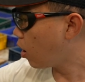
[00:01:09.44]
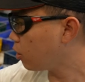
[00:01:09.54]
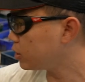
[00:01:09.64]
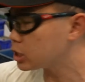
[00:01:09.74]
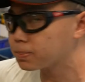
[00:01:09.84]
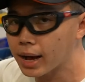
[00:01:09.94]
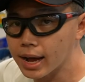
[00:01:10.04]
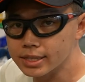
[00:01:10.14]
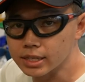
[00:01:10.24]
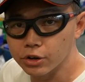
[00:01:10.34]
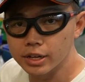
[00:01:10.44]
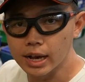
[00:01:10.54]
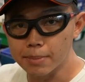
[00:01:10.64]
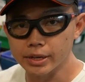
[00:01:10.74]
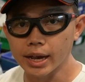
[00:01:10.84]
All these parts are going to
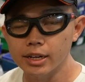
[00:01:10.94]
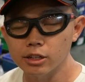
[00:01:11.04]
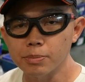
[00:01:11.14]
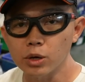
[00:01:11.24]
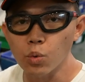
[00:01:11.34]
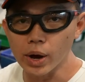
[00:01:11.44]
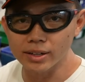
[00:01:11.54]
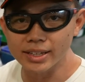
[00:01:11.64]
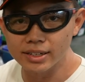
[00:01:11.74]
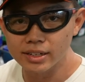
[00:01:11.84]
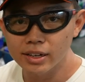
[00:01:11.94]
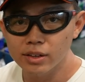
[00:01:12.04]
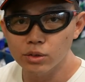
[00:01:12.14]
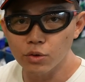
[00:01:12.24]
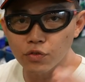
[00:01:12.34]
come together to be welded
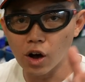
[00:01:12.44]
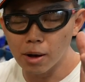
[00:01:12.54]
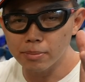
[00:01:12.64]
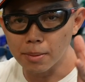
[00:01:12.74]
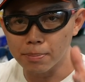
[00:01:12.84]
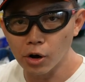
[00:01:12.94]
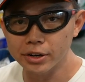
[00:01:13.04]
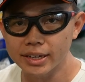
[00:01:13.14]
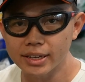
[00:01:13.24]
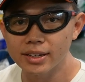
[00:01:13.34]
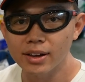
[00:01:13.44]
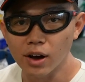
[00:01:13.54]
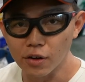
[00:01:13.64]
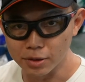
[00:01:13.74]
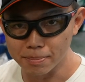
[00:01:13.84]
to form the body
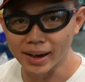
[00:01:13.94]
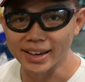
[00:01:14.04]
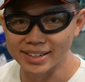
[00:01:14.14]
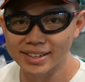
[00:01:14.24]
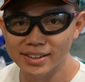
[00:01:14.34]
of the bike,